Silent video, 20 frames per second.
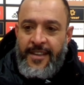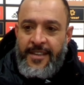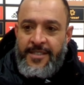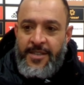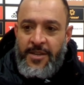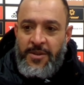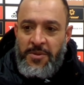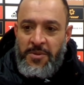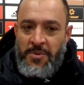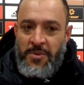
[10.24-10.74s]

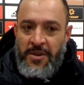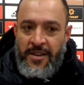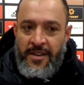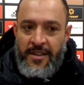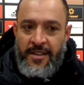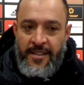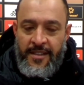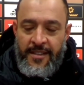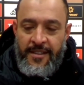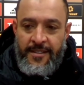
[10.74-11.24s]
That's a good
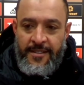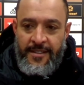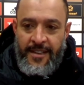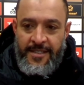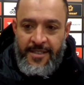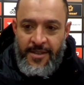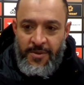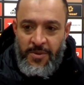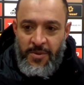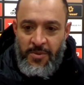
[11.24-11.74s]
word.
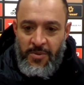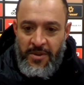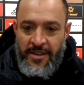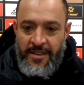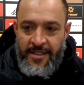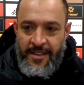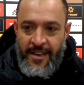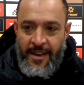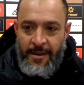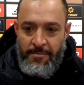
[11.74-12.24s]
That's a good word.